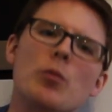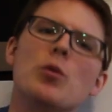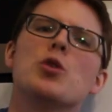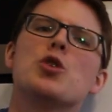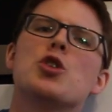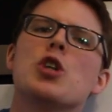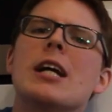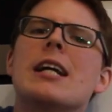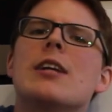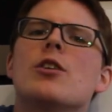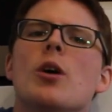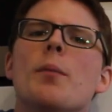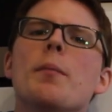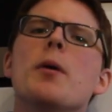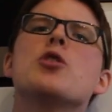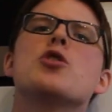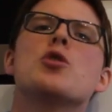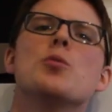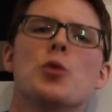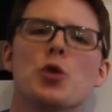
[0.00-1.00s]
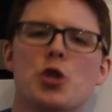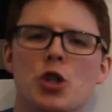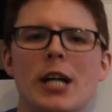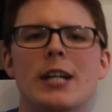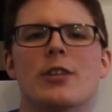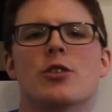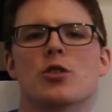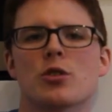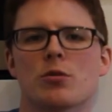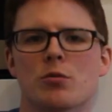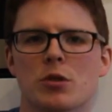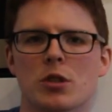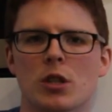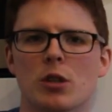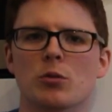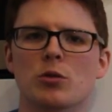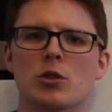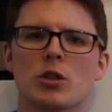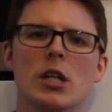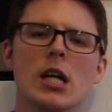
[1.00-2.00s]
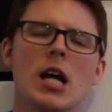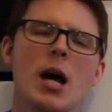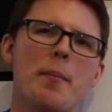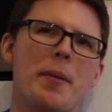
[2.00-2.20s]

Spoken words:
We'll change. Our motion will change as a result,